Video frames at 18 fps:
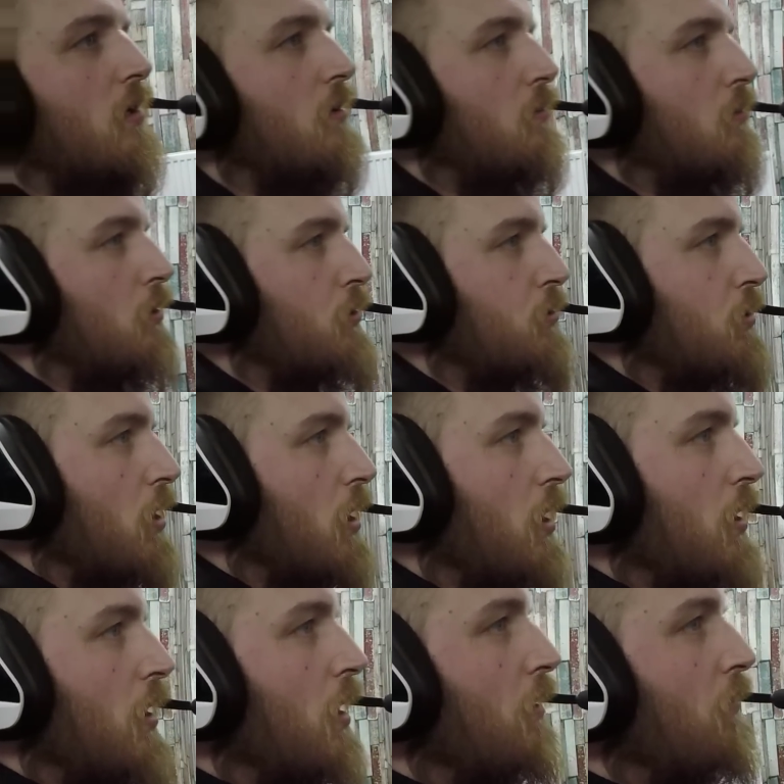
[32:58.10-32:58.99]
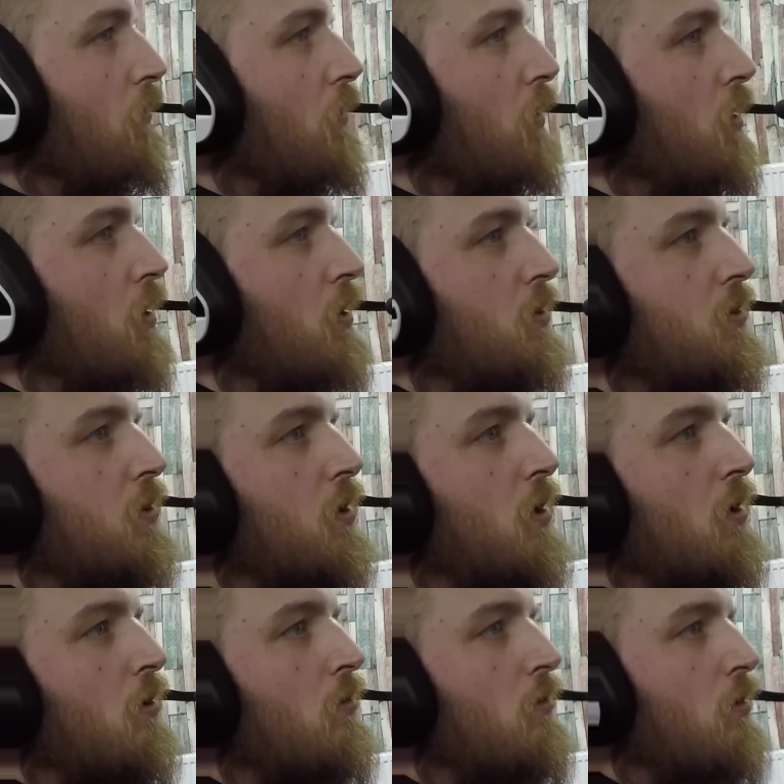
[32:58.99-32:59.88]
We'll try that first.
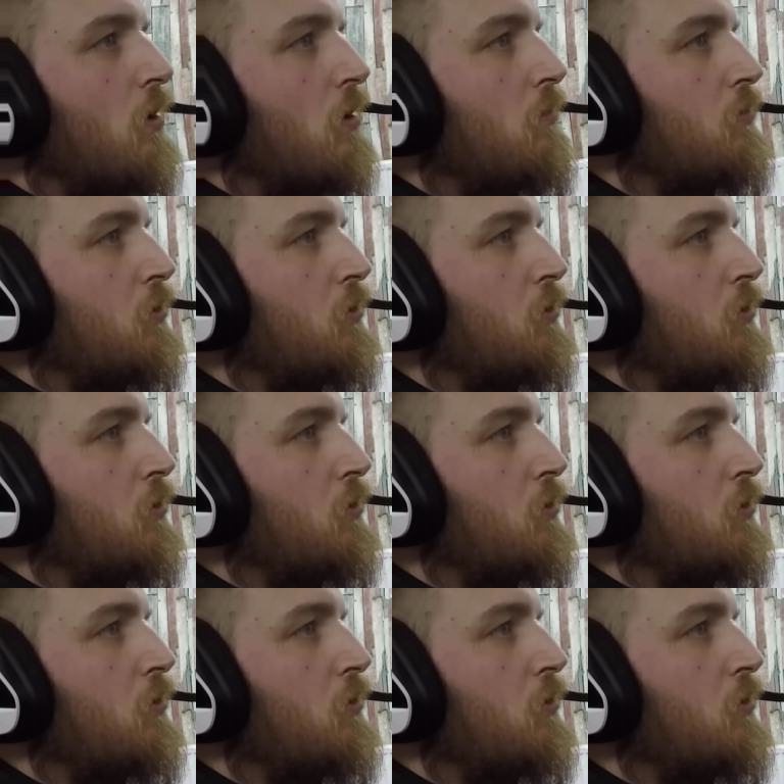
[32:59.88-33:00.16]
Cool room.